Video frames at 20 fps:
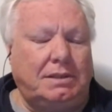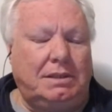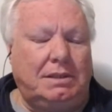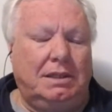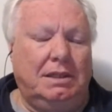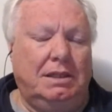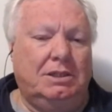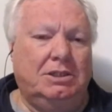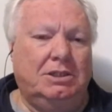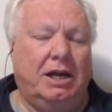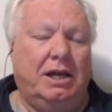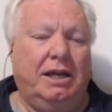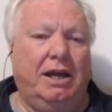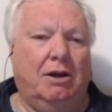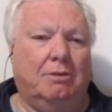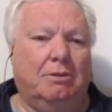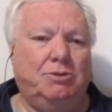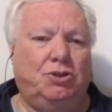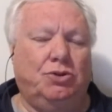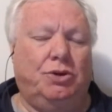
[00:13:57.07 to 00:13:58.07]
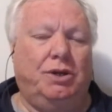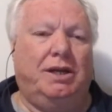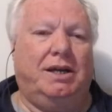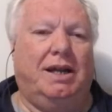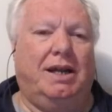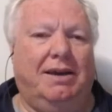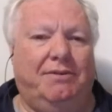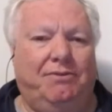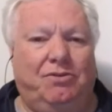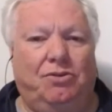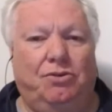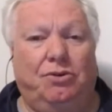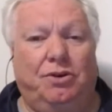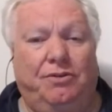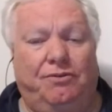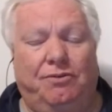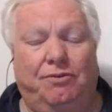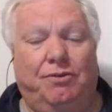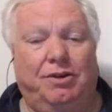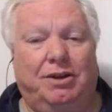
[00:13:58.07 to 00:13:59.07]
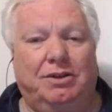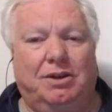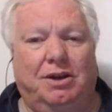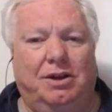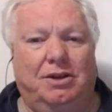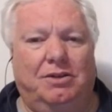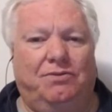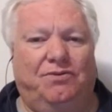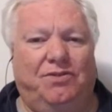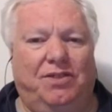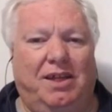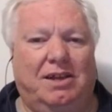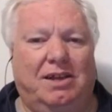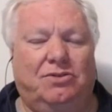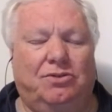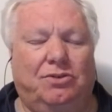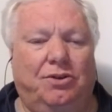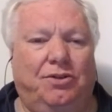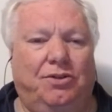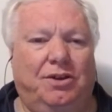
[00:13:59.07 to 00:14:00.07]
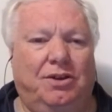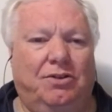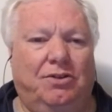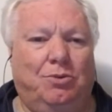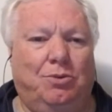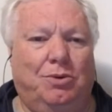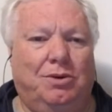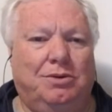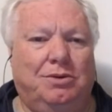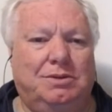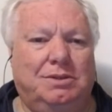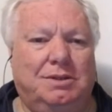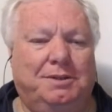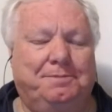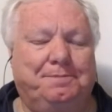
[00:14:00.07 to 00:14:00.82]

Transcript: So, I'm sure you can have 2 different ringtones for that sort of thing as well. So,